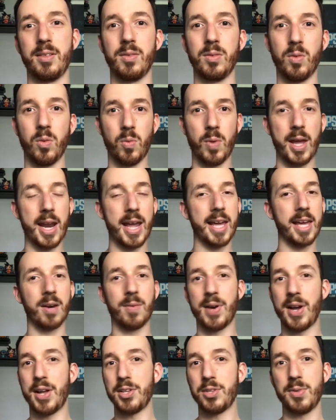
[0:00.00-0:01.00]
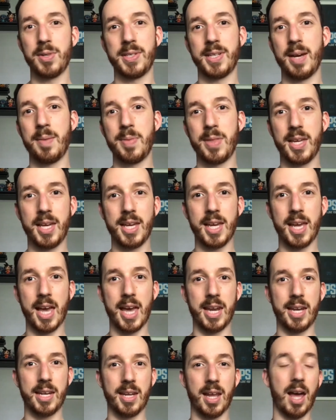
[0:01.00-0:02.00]
when I get around to it type thing.
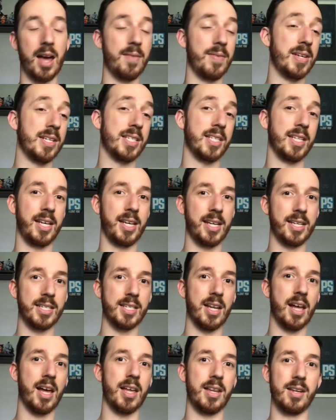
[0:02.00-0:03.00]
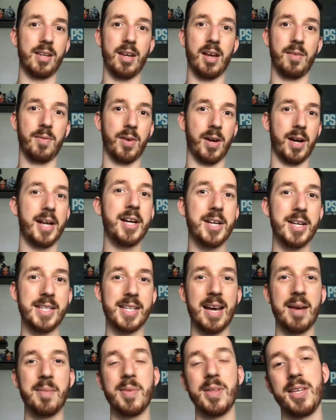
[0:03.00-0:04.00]
And obviously it's not a very good
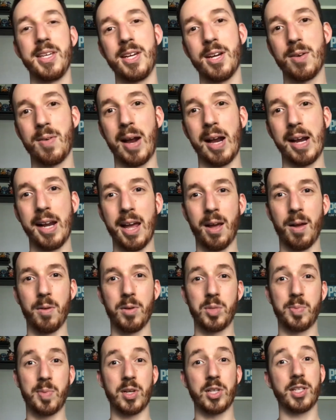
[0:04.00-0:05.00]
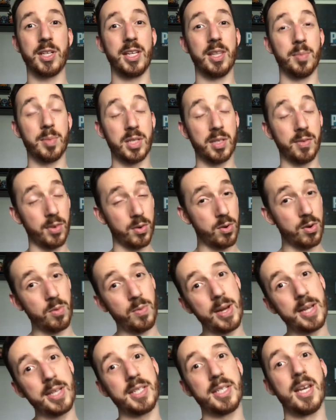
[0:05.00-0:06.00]
time of the year right now, especially in the Pacific
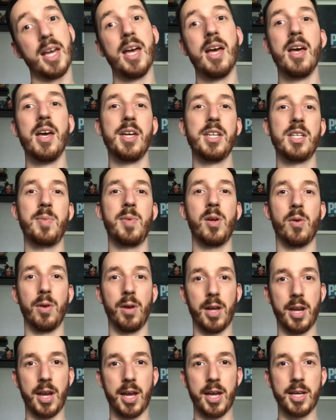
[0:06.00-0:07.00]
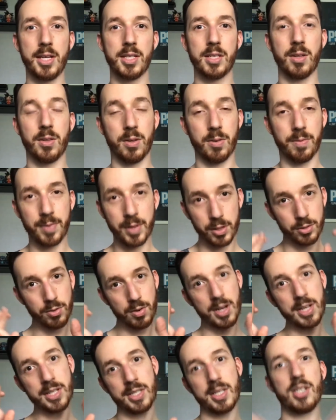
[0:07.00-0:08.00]
Northwest, to be going on hikes, although fingers
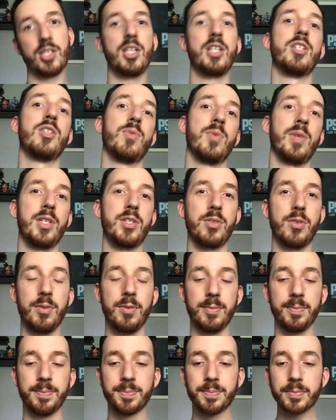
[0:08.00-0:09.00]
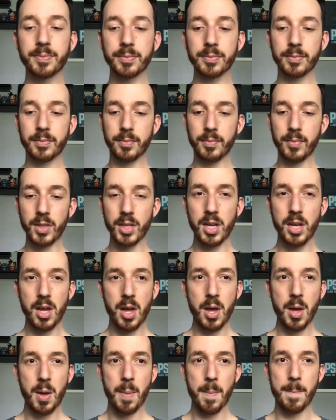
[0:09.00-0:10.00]
crossed that changes really soon.
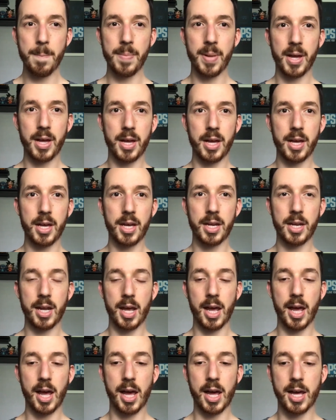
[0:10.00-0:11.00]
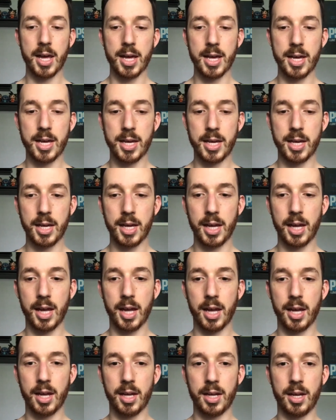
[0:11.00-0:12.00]
But I
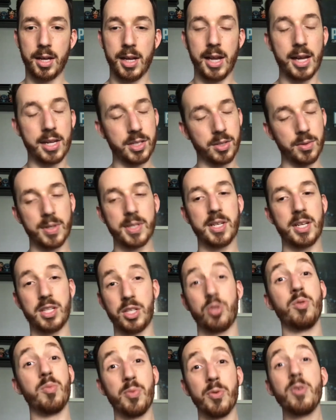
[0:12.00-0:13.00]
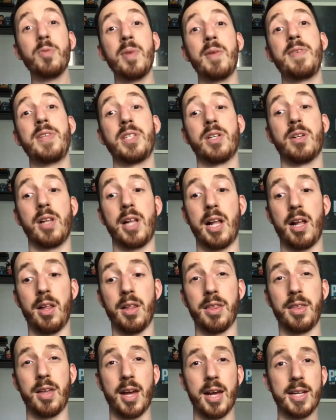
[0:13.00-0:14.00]
yeah, so it's to improve my physical
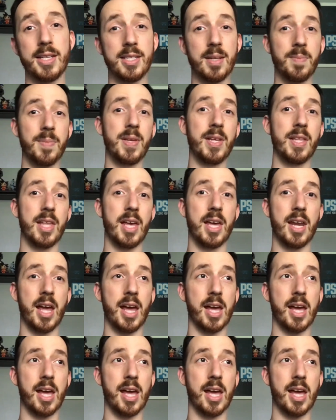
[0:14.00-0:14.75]
health. It's something that